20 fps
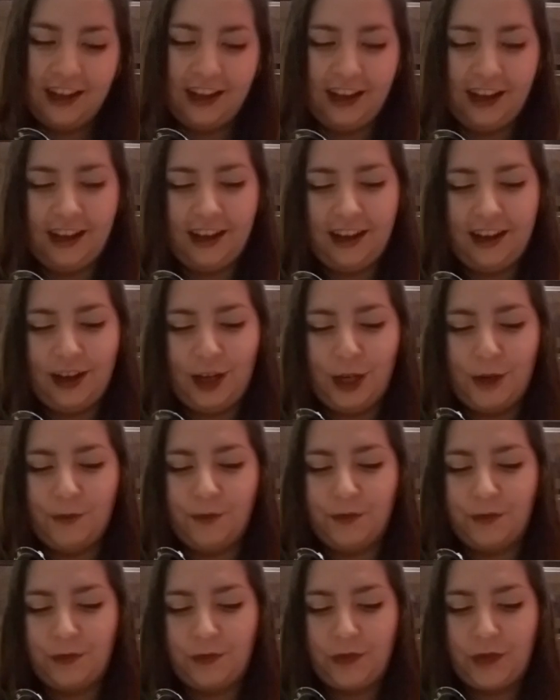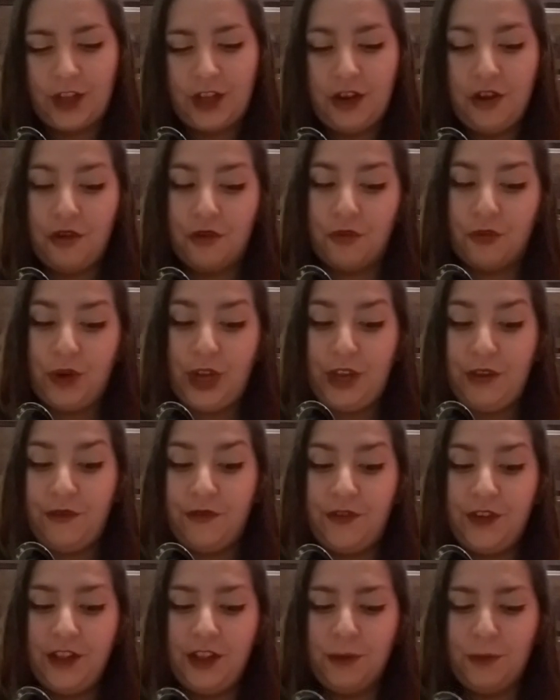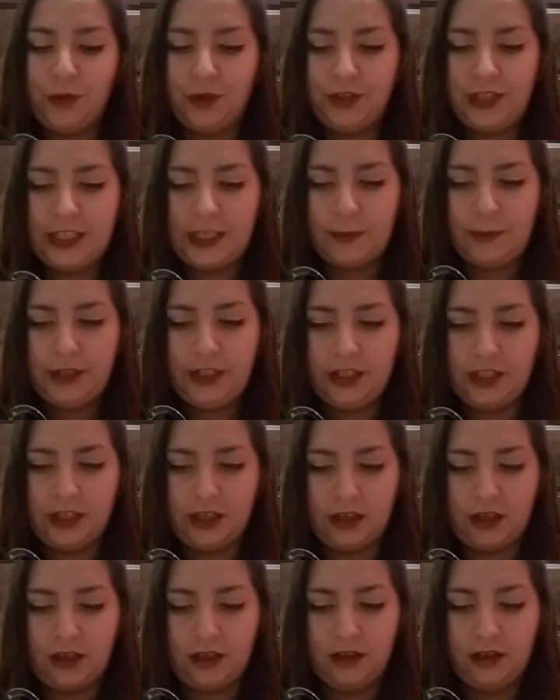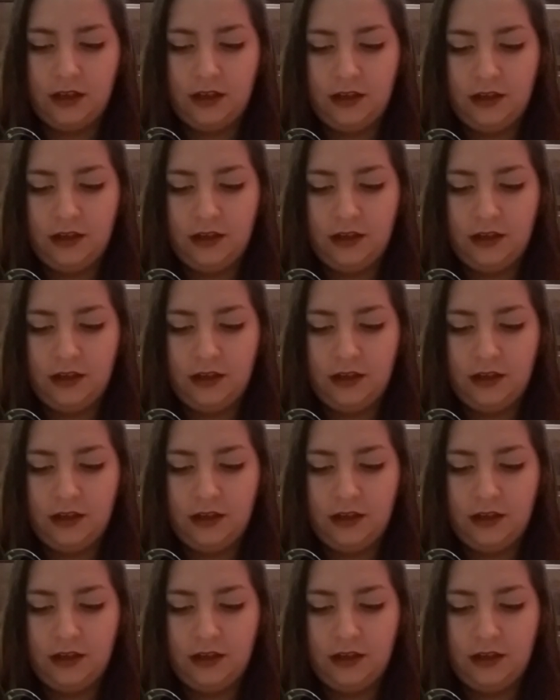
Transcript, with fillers: Refillable dispenser.